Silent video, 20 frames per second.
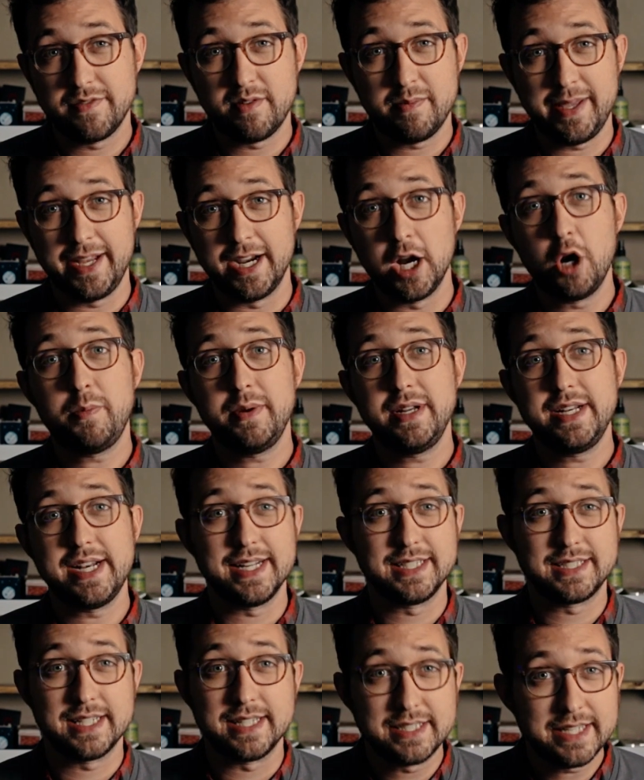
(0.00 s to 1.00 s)
of it being opened, and
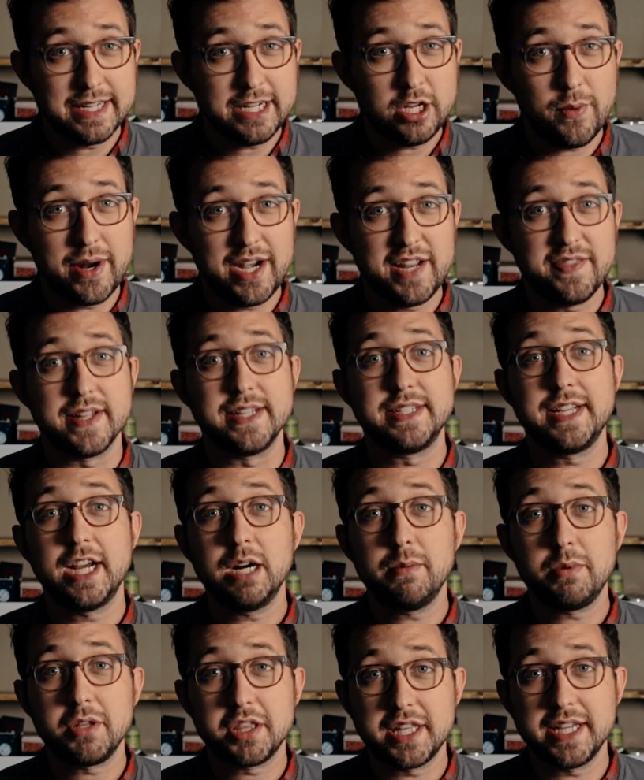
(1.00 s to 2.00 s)
it's insinuated that
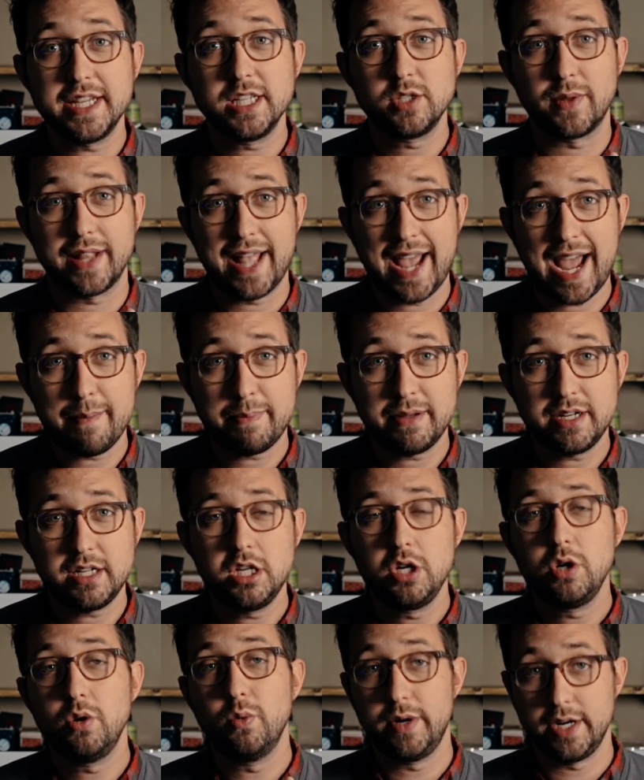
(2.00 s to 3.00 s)
terrible things will
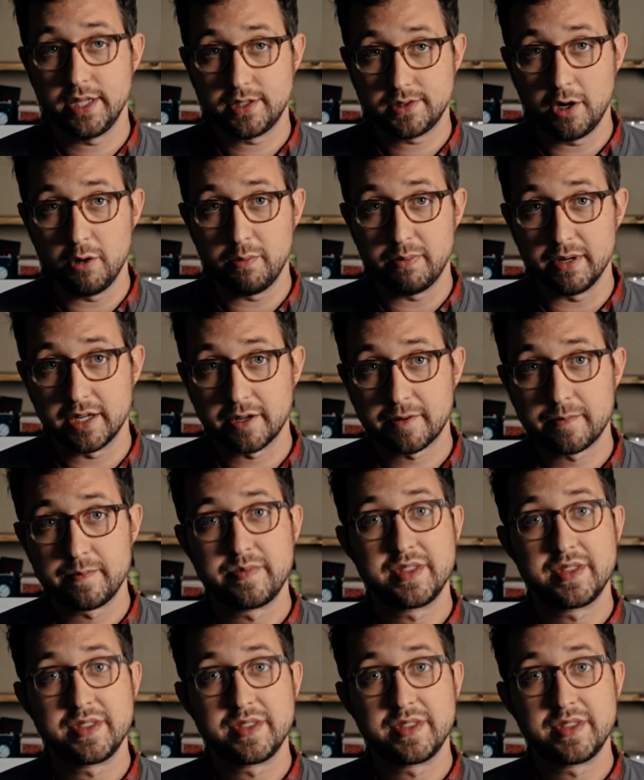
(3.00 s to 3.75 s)
happen when it's opened.